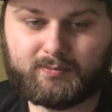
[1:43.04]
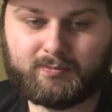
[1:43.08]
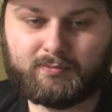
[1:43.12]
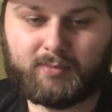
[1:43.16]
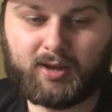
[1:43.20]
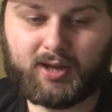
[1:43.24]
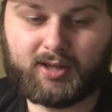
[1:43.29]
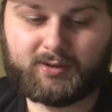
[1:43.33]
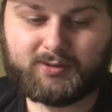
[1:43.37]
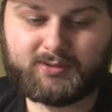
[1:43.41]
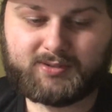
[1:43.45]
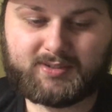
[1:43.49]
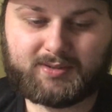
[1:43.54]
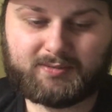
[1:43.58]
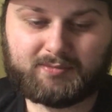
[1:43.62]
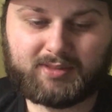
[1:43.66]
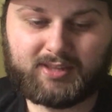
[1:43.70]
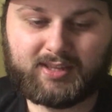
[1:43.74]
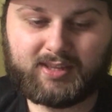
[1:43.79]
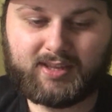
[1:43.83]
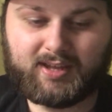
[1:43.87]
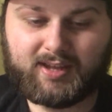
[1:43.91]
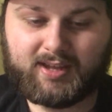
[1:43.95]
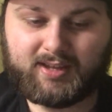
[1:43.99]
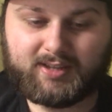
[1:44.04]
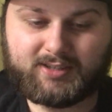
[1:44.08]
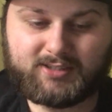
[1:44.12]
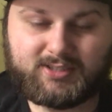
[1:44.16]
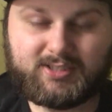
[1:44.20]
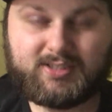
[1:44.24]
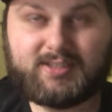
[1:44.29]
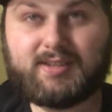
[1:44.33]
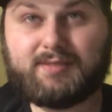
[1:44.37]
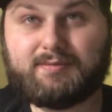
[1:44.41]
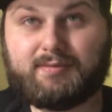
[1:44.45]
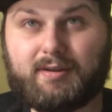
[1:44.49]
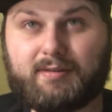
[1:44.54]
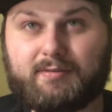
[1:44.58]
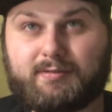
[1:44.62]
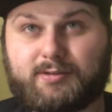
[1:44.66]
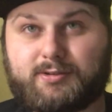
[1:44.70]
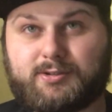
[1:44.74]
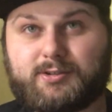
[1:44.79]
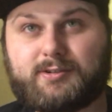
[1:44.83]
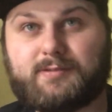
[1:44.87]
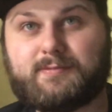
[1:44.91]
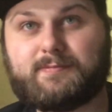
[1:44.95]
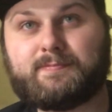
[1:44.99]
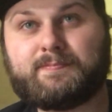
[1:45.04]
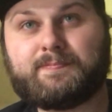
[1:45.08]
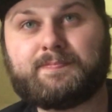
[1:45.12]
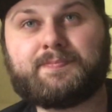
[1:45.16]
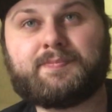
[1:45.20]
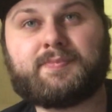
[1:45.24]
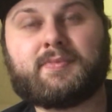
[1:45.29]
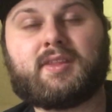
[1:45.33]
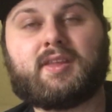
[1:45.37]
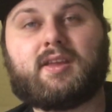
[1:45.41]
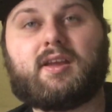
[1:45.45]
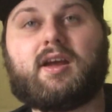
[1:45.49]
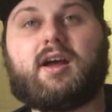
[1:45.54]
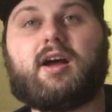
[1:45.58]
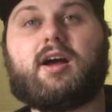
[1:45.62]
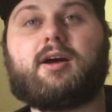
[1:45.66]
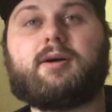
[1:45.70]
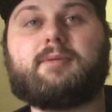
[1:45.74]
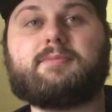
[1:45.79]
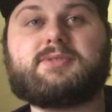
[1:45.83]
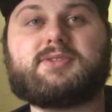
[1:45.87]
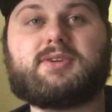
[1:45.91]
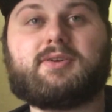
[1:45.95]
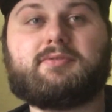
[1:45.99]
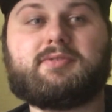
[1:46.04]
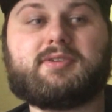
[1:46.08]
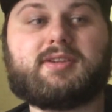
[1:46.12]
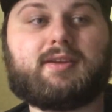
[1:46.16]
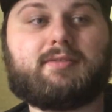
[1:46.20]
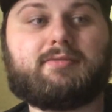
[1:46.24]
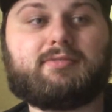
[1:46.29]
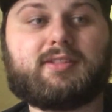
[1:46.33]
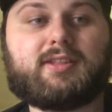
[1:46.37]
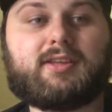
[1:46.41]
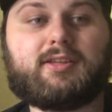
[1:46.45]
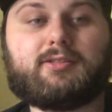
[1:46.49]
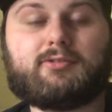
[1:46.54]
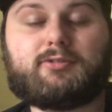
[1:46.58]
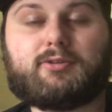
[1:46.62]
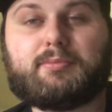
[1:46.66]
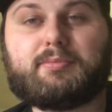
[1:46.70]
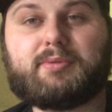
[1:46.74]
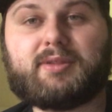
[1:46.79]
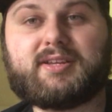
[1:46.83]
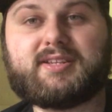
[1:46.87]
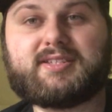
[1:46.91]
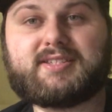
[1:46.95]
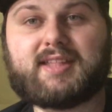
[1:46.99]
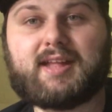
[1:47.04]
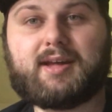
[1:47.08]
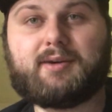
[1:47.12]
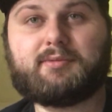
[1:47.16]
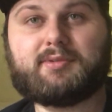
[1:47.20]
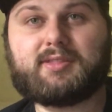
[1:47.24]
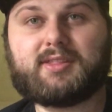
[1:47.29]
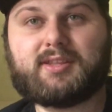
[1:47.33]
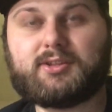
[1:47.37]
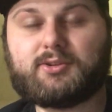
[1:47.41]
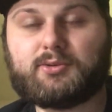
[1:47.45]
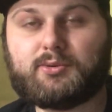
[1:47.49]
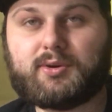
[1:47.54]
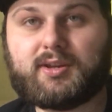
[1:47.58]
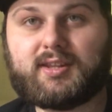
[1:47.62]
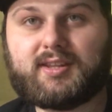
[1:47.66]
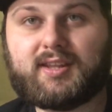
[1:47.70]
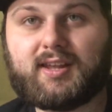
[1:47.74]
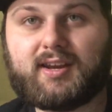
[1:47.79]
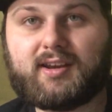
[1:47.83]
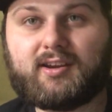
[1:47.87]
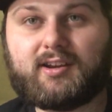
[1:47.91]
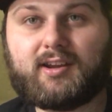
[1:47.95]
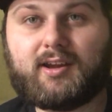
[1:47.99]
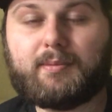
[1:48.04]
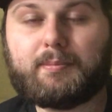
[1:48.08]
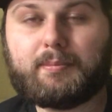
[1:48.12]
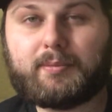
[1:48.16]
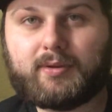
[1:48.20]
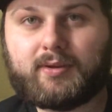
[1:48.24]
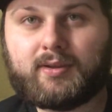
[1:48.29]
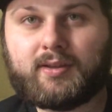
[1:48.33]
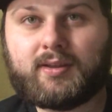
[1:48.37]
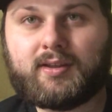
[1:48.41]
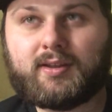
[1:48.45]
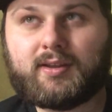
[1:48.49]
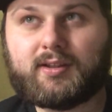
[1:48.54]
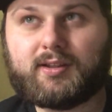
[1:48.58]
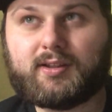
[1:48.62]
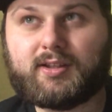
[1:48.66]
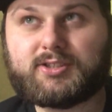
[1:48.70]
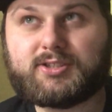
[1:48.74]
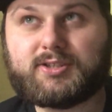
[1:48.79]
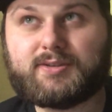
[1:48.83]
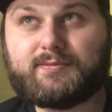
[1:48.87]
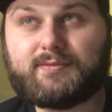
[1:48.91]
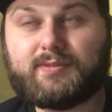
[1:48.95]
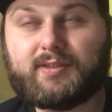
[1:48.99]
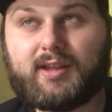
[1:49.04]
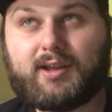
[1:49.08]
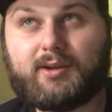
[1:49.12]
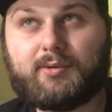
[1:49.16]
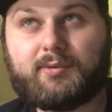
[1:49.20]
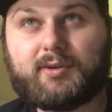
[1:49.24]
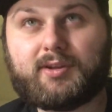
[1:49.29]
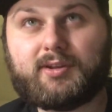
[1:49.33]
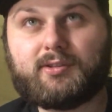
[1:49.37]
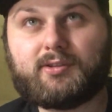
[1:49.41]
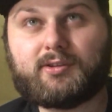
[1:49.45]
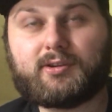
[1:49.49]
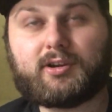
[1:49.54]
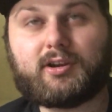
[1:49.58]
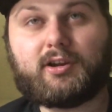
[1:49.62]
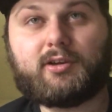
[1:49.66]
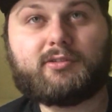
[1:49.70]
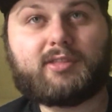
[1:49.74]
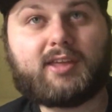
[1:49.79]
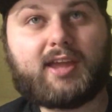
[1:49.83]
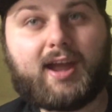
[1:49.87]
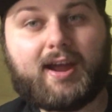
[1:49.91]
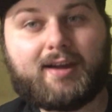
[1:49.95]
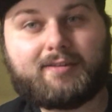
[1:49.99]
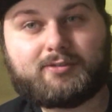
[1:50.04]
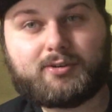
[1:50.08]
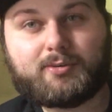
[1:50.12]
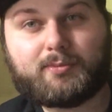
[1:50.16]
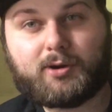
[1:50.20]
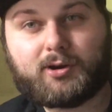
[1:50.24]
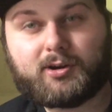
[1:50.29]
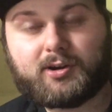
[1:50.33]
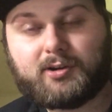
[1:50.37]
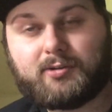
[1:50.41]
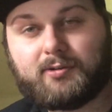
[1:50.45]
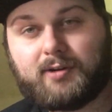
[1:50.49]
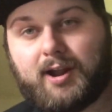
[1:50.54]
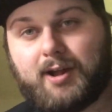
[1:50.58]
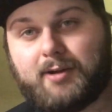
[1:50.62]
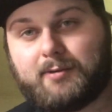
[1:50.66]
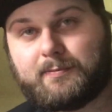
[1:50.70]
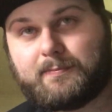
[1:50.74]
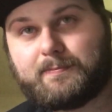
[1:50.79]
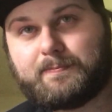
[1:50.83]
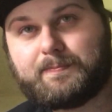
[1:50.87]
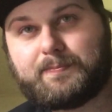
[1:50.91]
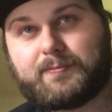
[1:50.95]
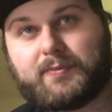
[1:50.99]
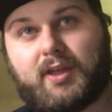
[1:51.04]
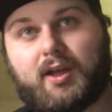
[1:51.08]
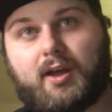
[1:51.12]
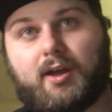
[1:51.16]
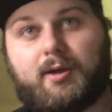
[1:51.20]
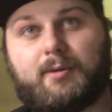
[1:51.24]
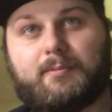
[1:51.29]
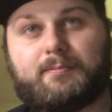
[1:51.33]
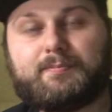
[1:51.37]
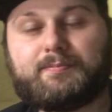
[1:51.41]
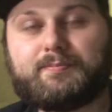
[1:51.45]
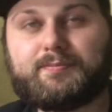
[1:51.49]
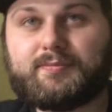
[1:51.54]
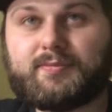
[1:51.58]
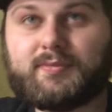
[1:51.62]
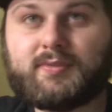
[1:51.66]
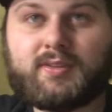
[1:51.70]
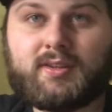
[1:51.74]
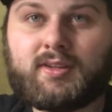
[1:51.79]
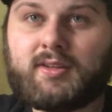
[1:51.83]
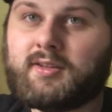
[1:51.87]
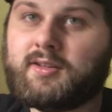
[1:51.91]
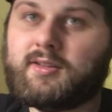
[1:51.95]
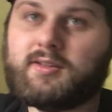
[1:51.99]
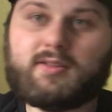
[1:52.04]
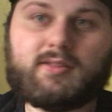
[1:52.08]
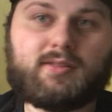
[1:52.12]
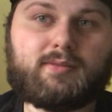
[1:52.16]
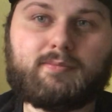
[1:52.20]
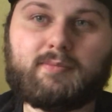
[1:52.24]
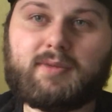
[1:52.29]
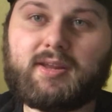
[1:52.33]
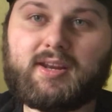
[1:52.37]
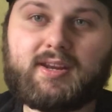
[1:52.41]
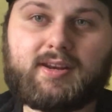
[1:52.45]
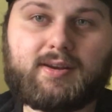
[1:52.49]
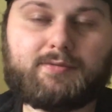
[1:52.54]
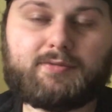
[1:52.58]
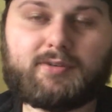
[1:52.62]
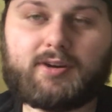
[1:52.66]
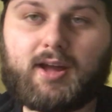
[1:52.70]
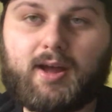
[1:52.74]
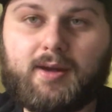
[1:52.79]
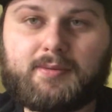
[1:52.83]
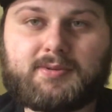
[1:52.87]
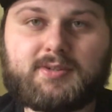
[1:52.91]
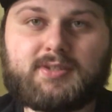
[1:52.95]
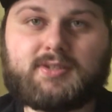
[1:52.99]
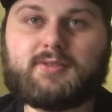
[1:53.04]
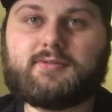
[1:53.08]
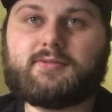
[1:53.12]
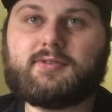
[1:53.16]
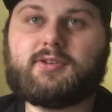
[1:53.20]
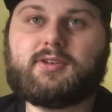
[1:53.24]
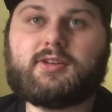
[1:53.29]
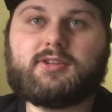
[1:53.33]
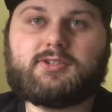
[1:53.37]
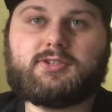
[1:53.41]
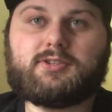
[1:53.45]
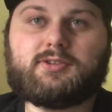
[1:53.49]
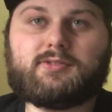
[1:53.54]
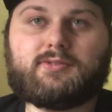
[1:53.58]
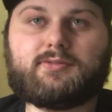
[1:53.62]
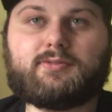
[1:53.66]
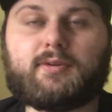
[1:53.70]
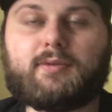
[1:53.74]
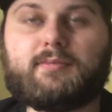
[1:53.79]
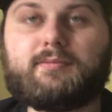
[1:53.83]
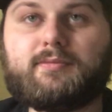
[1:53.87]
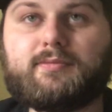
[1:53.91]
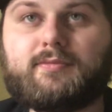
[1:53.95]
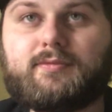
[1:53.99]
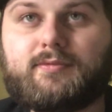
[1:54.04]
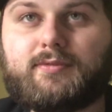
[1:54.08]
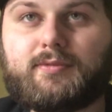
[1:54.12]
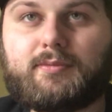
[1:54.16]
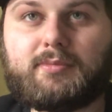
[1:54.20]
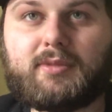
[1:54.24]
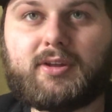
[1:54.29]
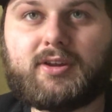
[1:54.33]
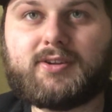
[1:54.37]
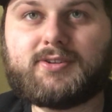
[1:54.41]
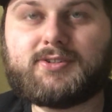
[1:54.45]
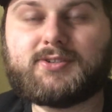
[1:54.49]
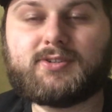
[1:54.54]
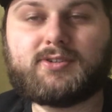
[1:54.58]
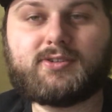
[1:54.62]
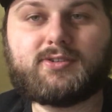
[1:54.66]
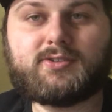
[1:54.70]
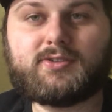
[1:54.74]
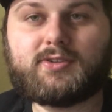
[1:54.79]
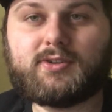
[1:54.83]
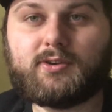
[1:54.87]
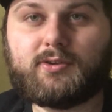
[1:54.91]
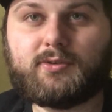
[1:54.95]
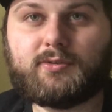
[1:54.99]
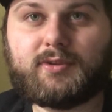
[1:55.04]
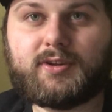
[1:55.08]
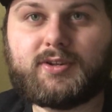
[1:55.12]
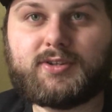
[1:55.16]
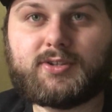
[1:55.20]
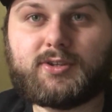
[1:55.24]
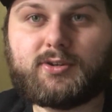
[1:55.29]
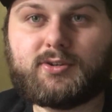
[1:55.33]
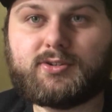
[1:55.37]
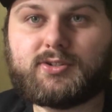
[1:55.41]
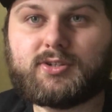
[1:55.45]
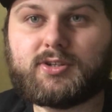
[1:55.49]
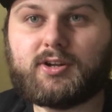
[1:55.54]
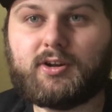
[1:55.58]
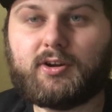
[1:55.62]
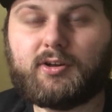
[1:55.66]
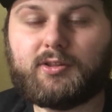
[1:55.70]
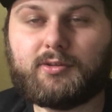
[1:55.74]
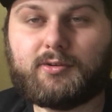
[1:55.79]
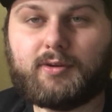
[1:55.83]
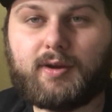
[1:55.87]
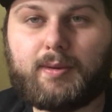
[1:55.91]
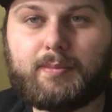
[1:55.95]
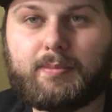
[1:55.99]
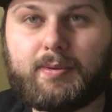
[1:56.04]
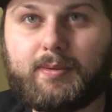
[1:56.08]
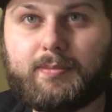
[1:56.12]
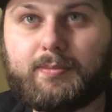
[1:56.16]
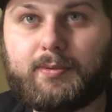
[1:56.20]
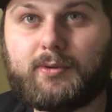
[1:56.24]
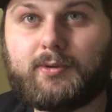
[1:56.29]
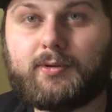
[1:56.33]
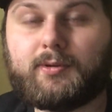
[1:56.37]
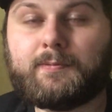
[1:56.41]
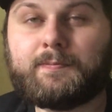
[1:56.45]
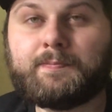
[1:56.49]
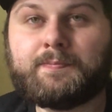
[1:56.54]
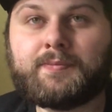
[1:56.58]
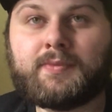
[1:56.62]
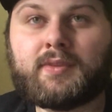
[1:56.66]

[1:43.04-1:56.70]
models of the GT500. So I would definitely either replace that with the 2010 and up clutch and flywheel or go the aftermarket route. Many different options for you to choose from there, so just do your research, call the right people,